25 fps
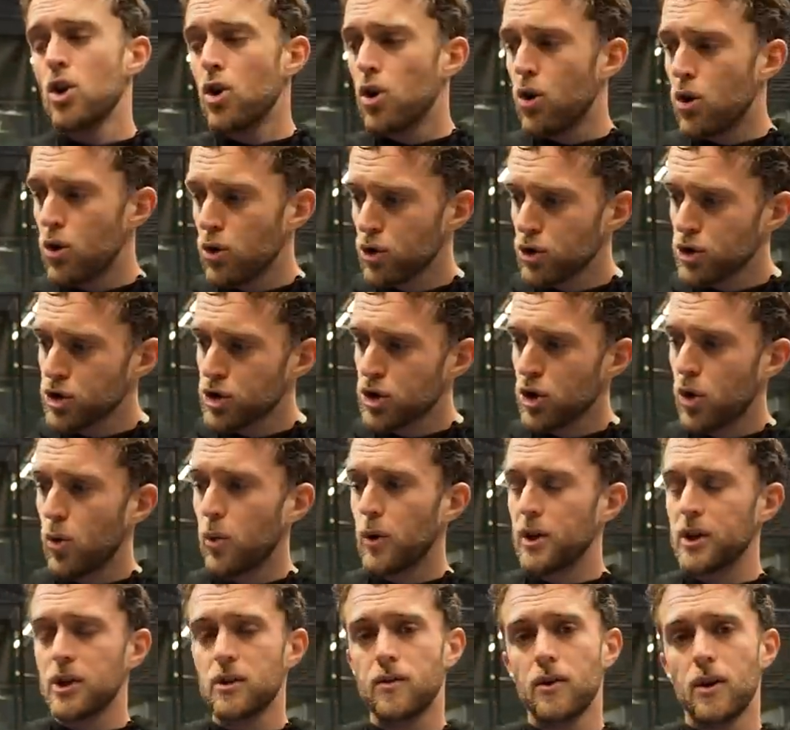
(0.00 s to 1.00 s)
Also,
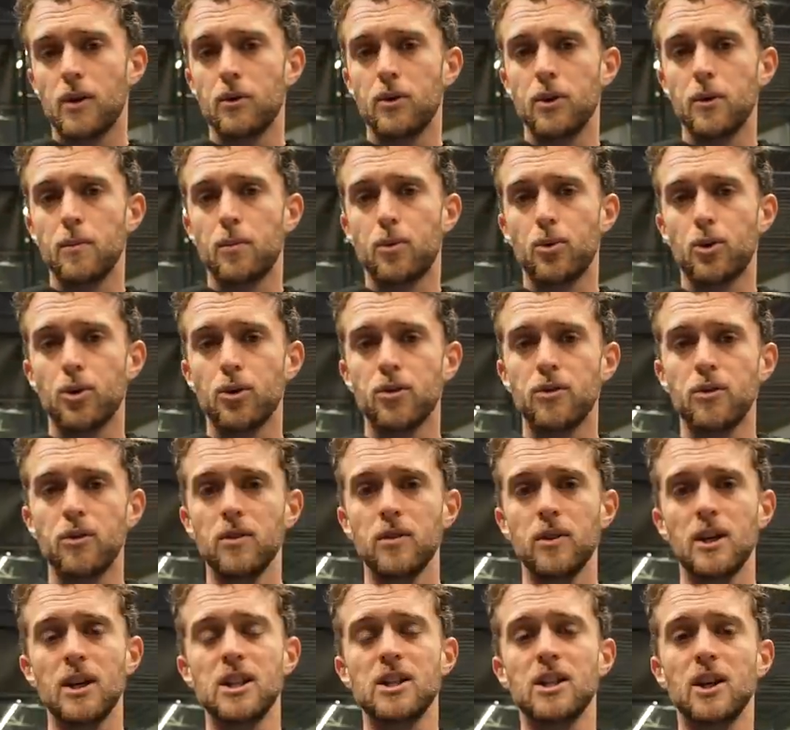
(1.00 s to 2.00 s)
what is very
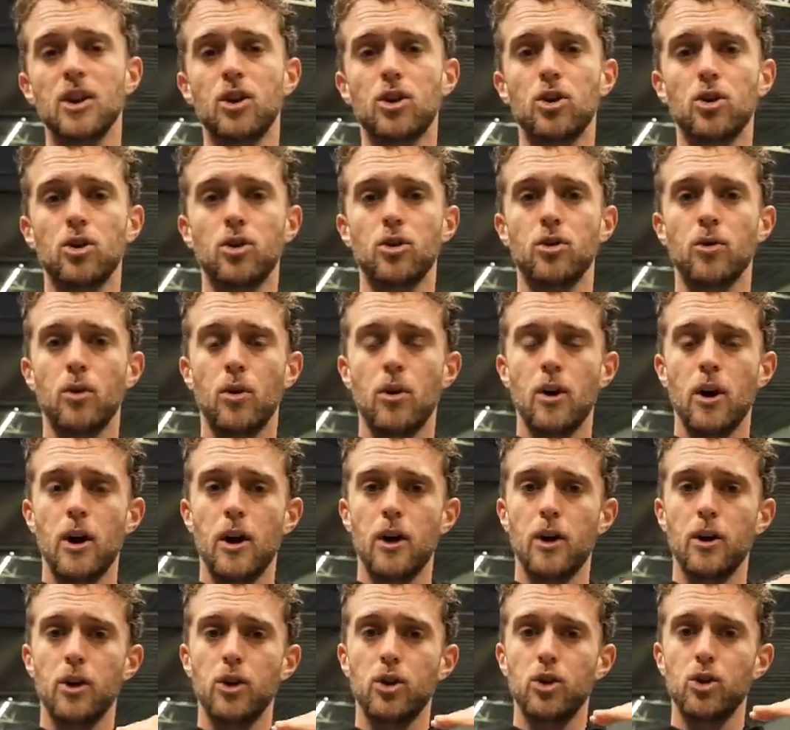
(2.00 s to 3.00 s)
important is that
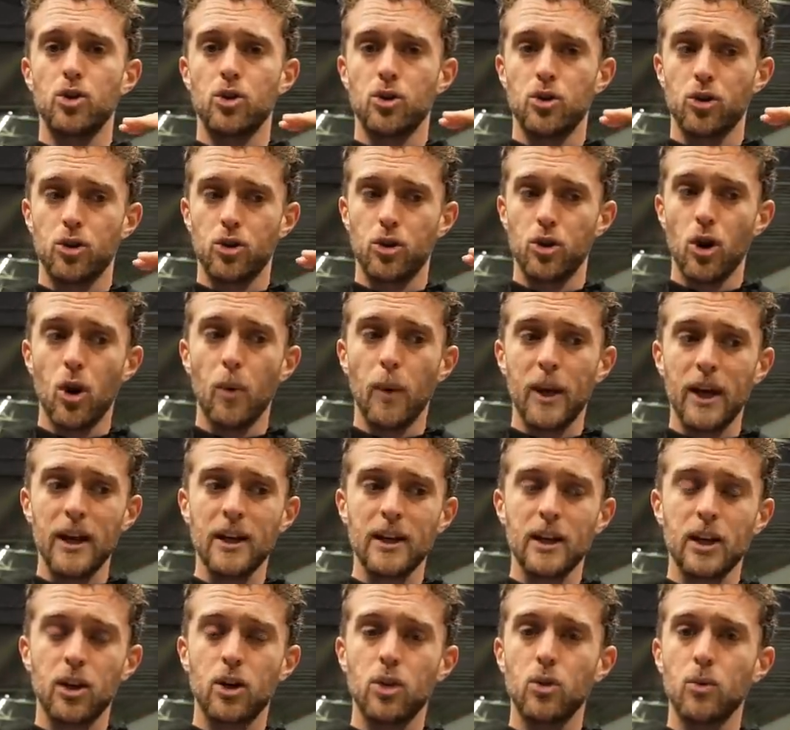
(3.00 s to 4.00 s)
you're knowing
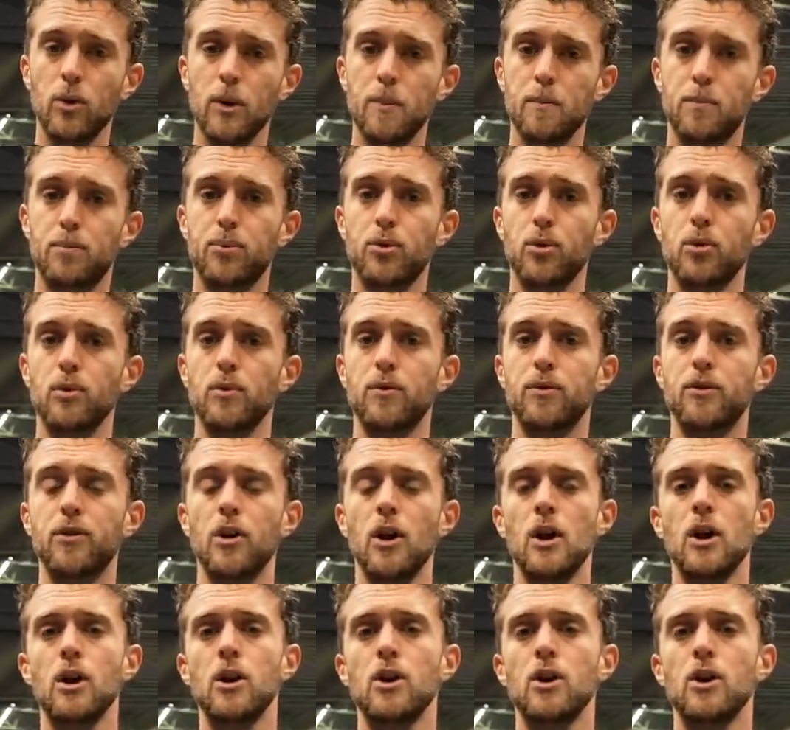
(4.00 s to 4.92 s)
that you improved.